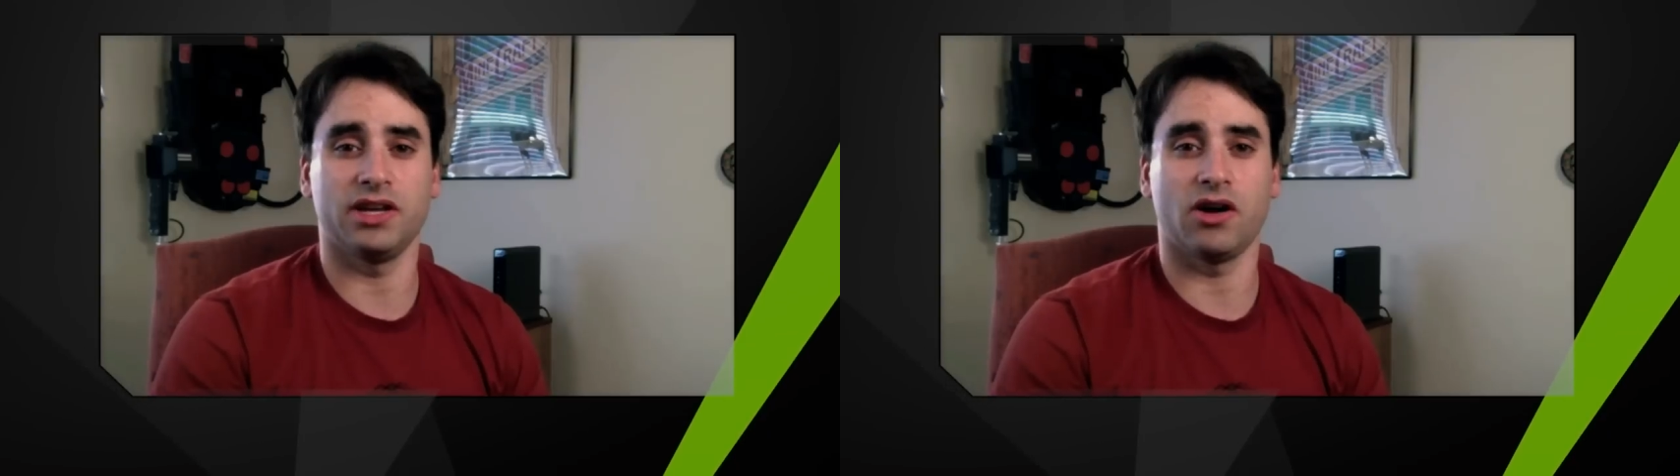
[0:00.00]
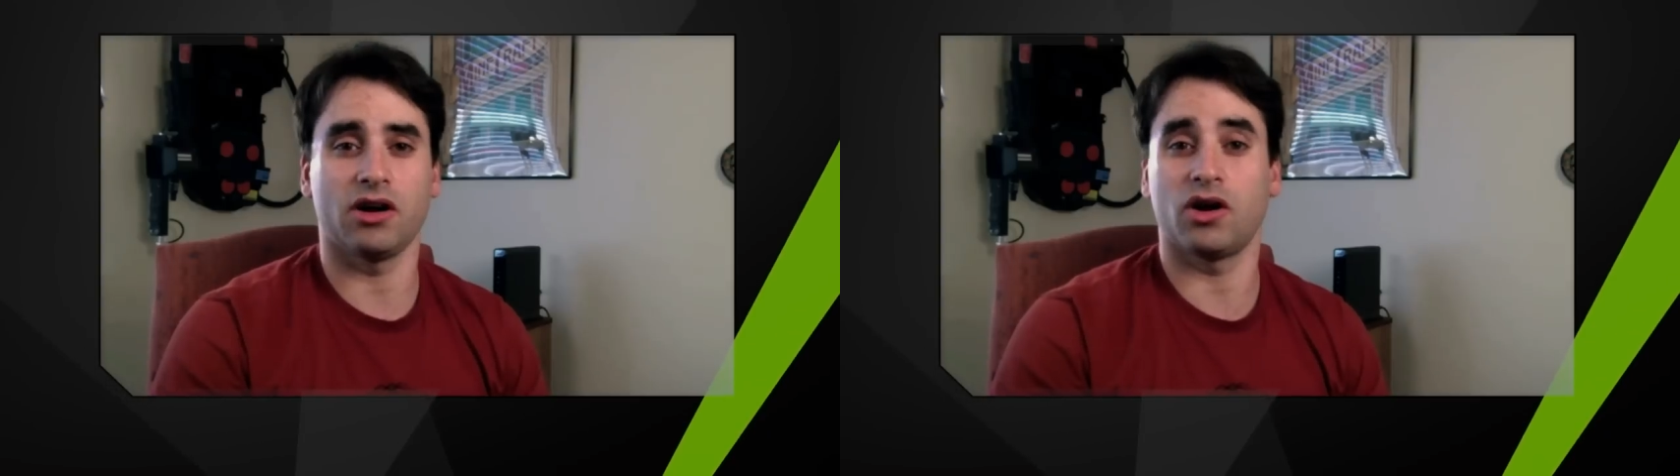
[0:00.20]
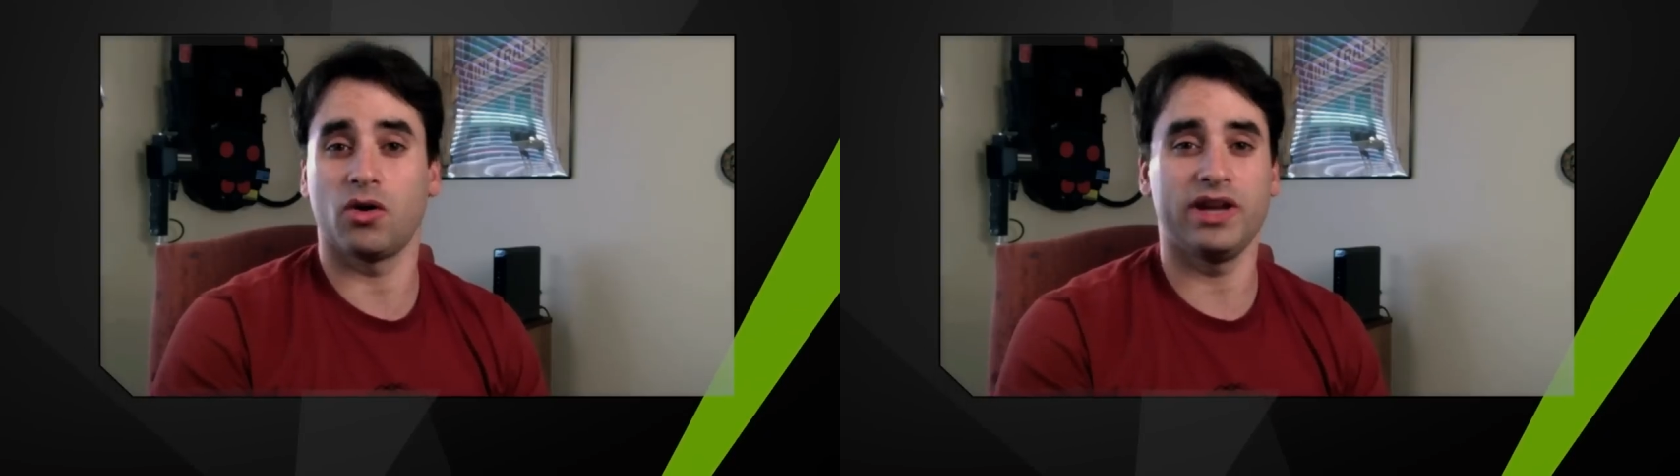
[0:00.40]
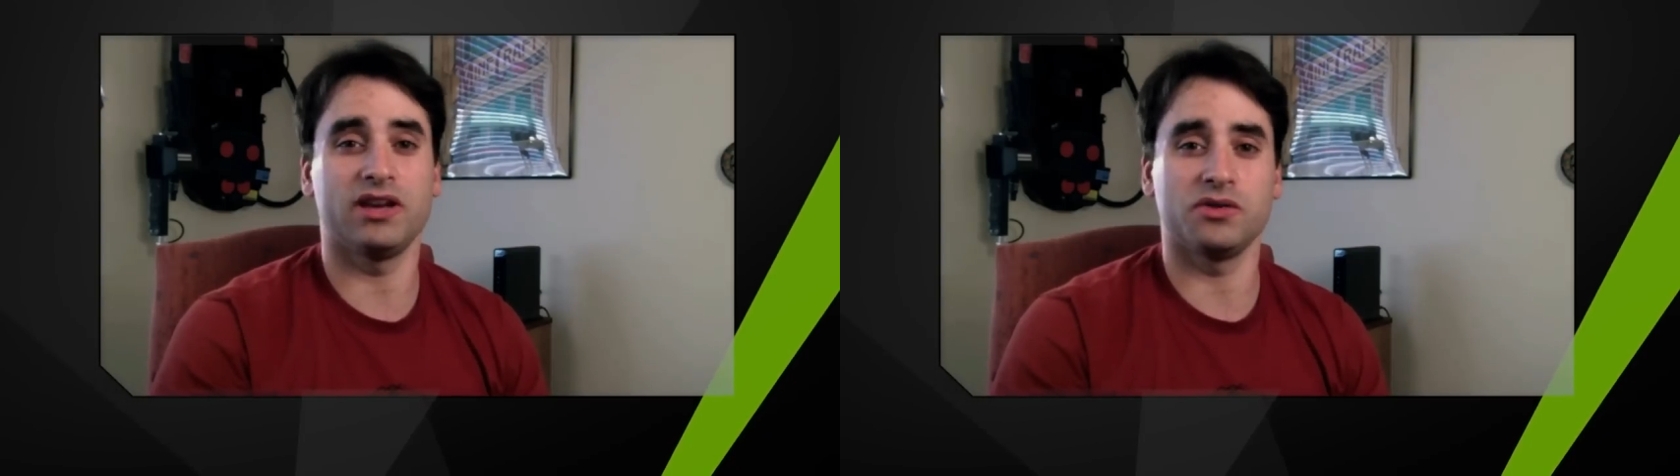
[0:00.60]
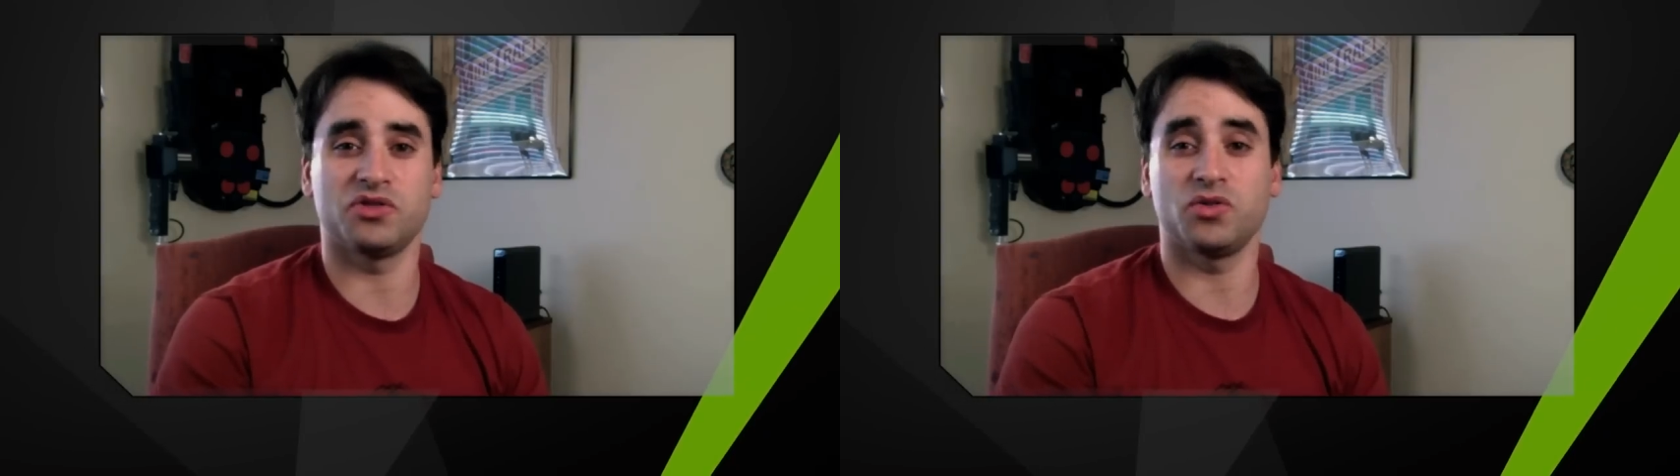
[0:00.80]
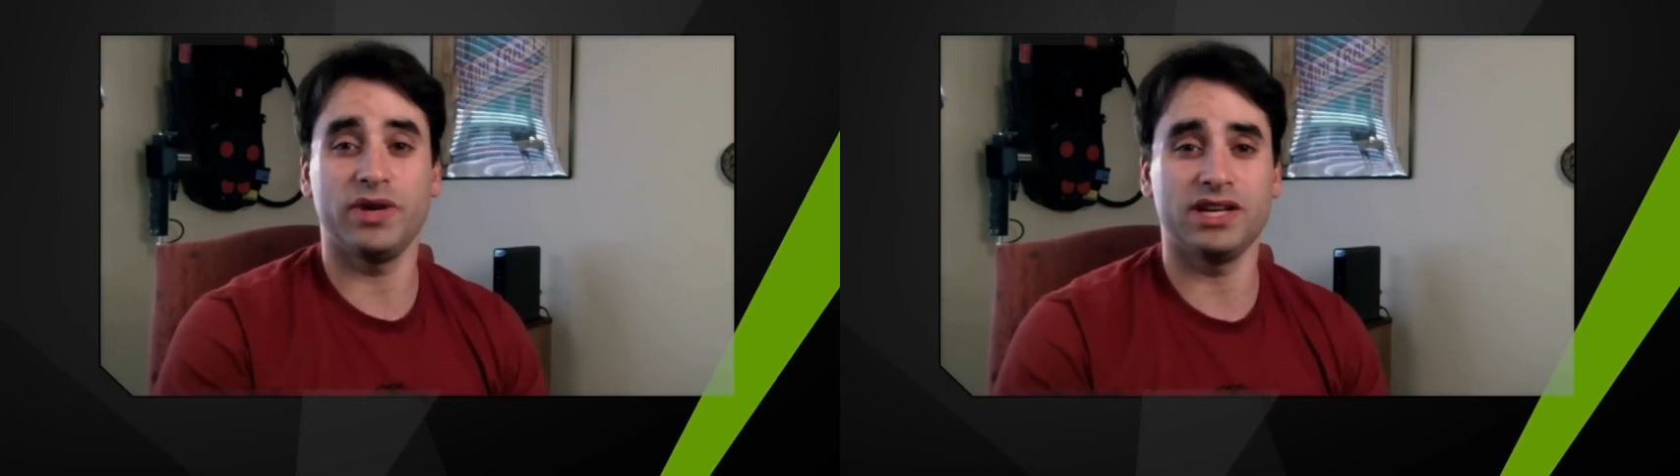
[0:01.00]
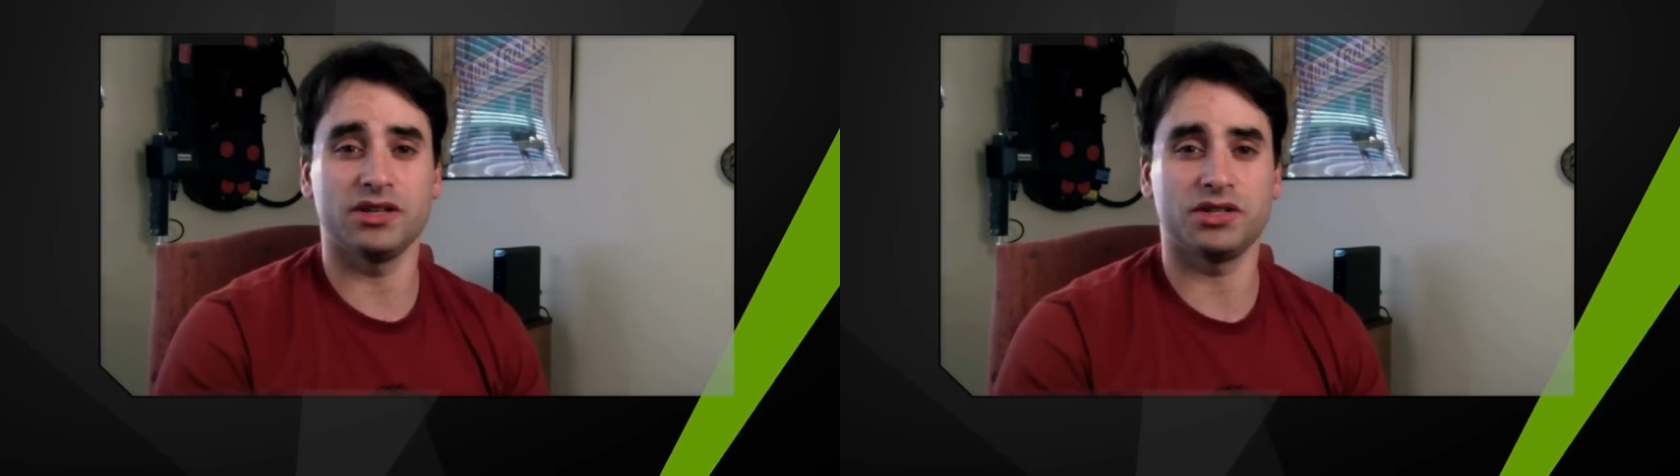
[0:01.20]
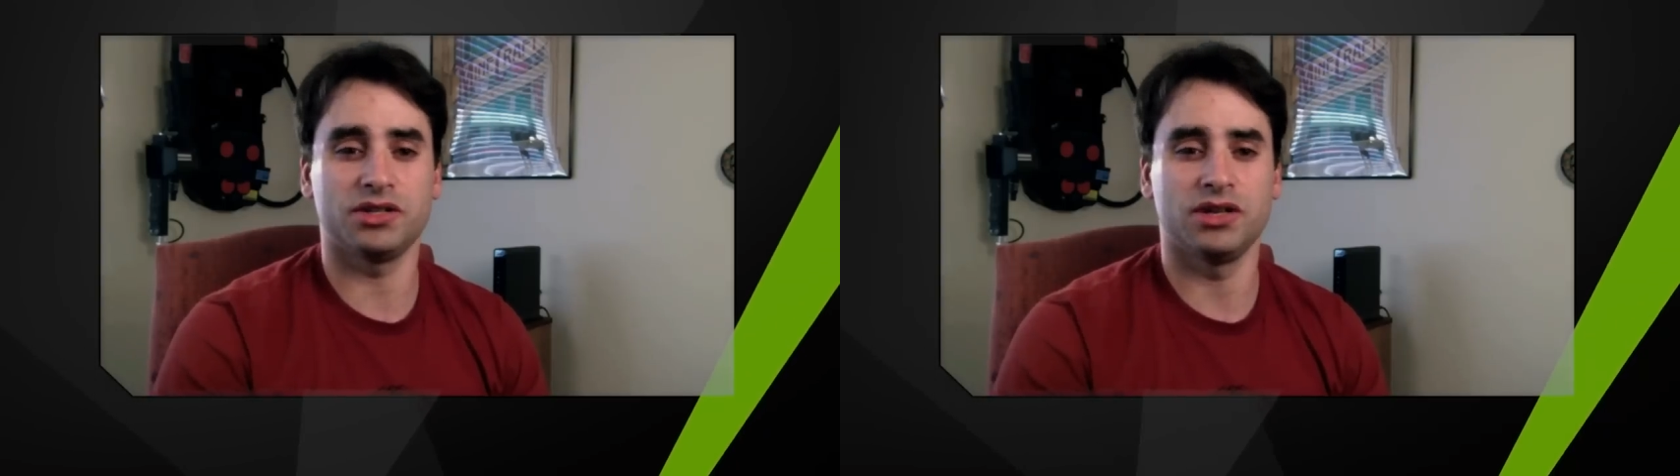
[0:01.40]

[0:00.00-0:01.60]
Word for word: are Korean or Swedish.